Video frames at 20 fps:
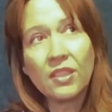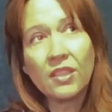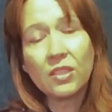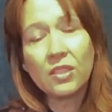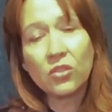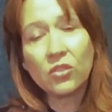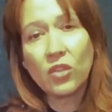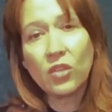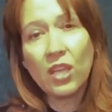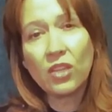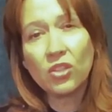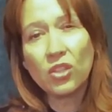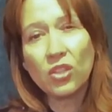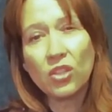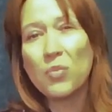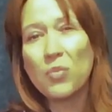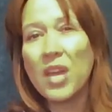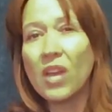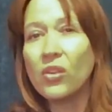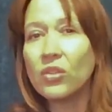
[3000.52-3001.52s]
at the
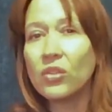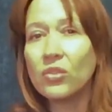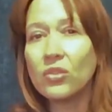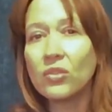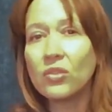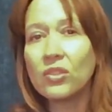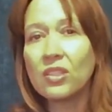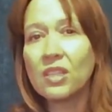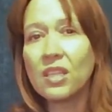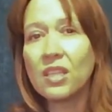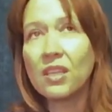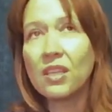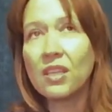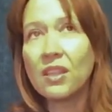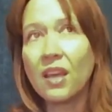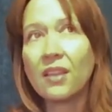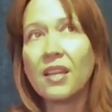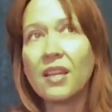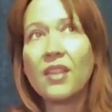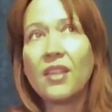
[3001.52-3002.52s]
situation, you may also see
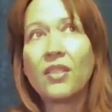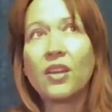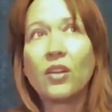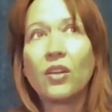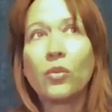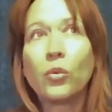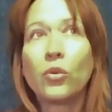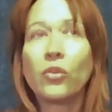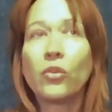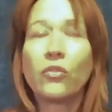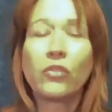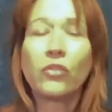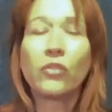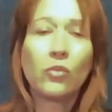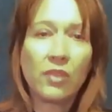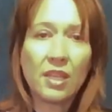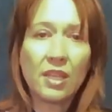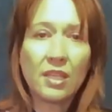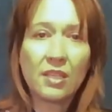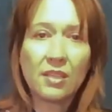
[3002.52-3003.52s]
that there were a
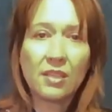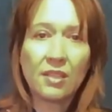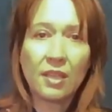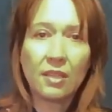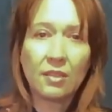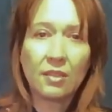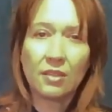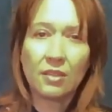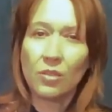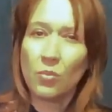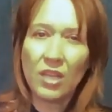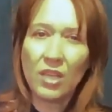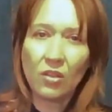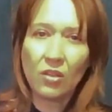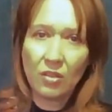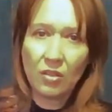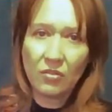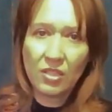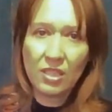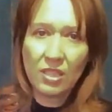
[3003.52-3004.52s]
few things that you may
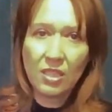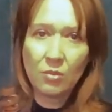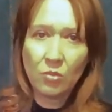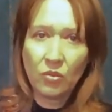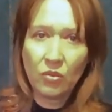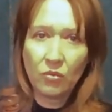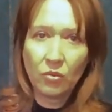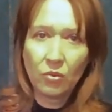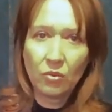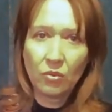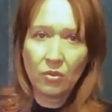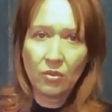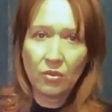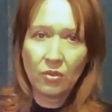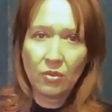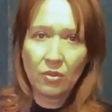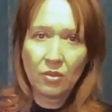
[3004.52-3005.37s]
not have seen before.